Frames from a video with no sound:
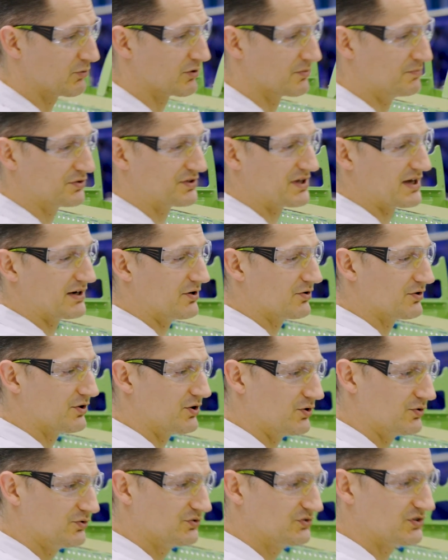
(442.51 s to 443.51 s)
gonna put that in all the
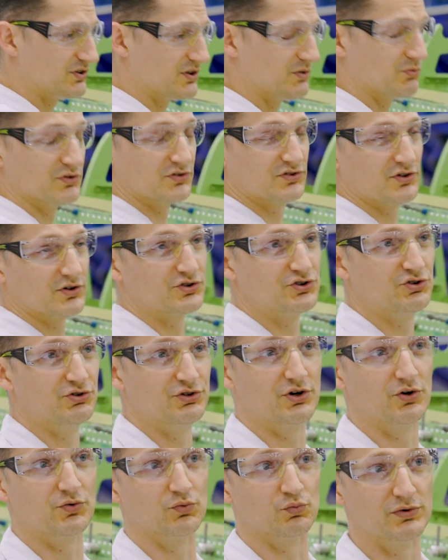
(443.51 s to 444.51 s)
holes and we're gonna start shooting
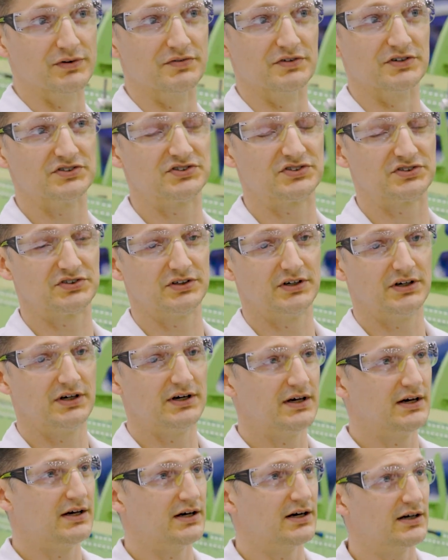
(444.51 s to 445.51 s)
on rivets.
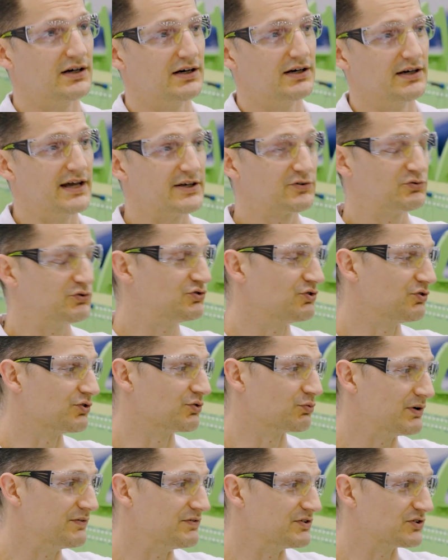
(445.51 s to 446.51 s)
Okay. Uh, and as we shoot on the
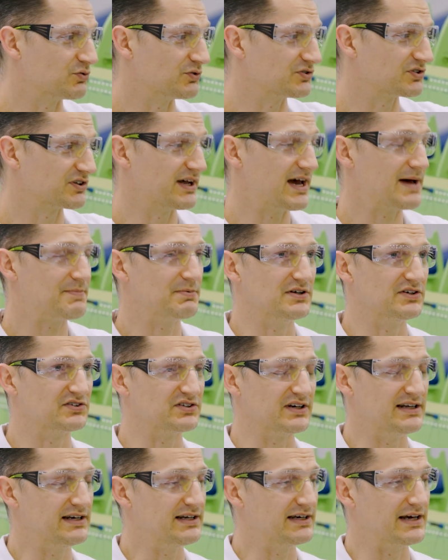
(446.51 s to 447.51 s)
rivets, what's gonna happen is
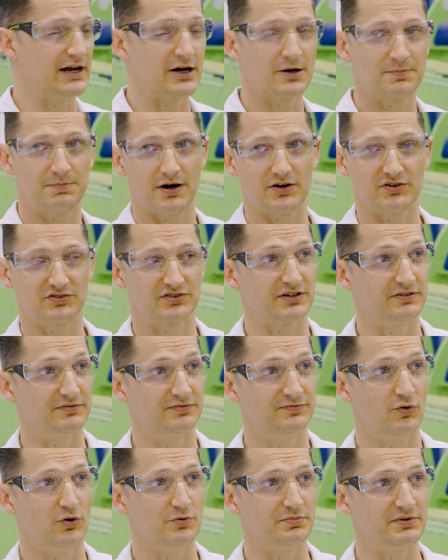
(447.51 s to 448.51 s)
any air pockets that have
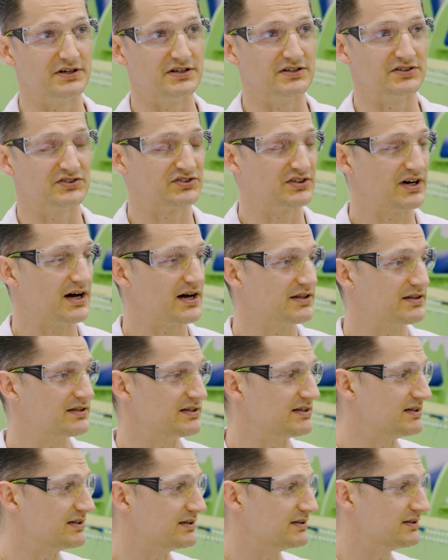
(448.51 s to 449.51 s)
formed inside
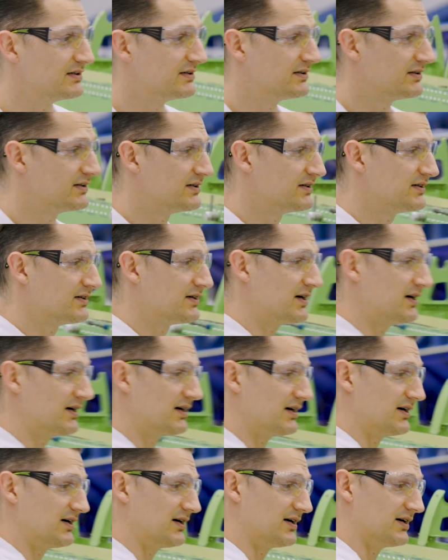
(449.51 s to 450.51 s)
the,
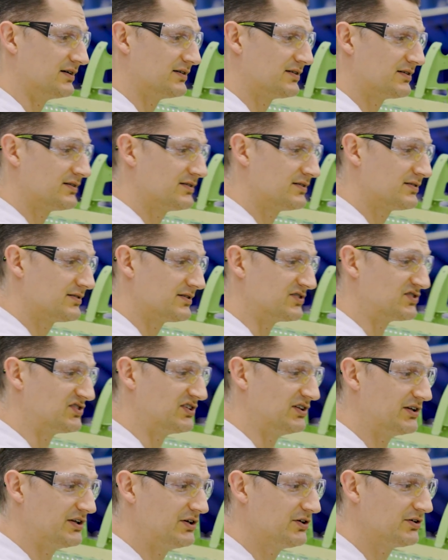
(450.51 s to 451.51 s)
uh, the
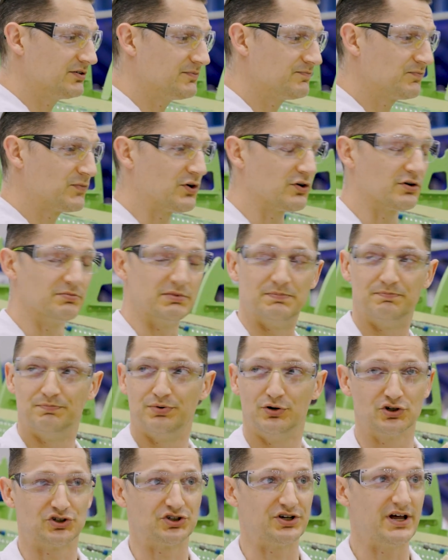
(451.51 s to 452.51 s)
sealant here are going to be
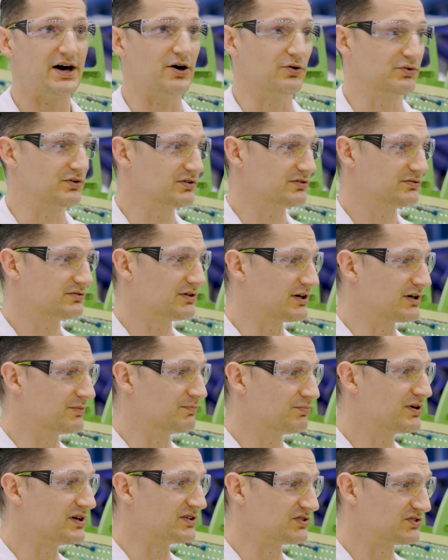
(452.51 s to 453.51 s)
pushed out.
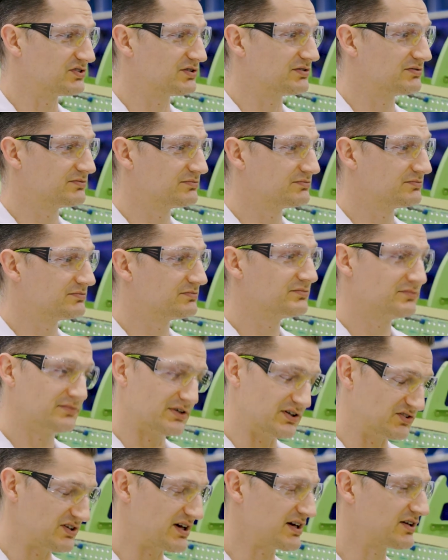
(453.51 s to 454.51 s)
Okay, it'll push it out.
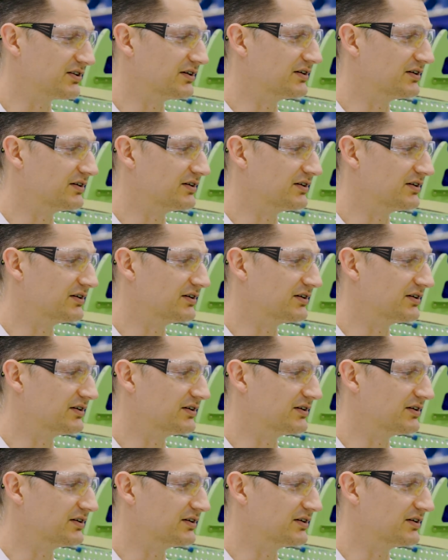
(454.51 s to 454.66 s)
Exactly.